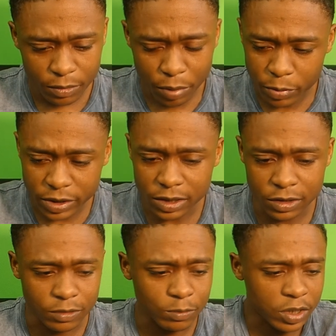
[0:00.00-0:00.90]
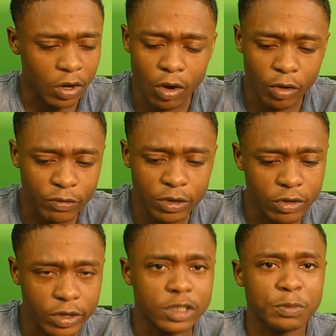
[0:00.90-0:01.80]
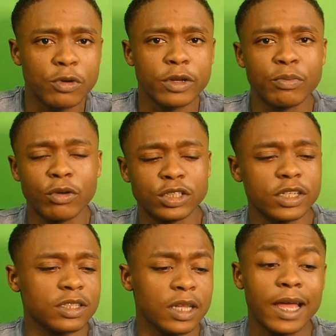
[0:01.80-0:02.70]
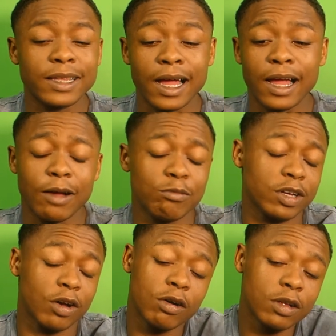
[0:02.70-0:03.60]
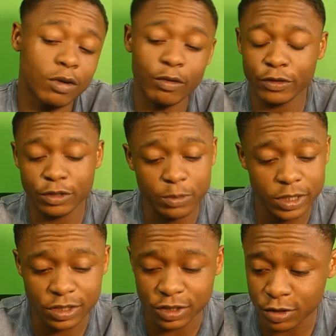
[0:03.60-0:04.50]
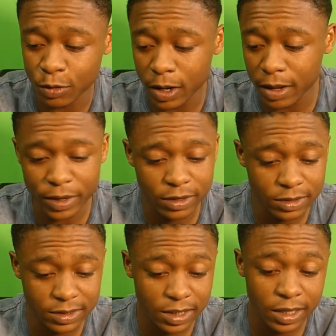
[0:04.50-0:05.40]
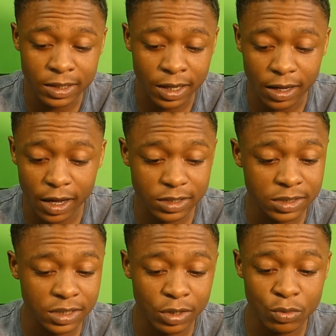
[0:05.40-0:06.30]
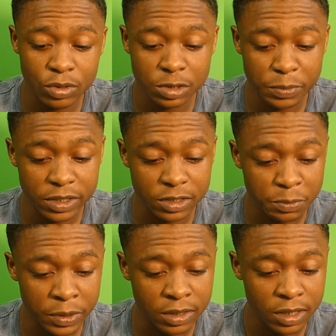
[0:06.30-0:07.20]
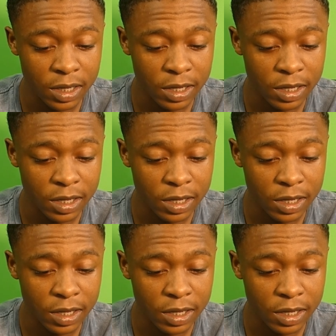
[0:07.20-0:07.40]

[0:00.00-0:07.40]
But we didn't. We can't offer a great sporting project like that, and we can't offer the wages. So why am I going to stay? Like, I just say call a spade.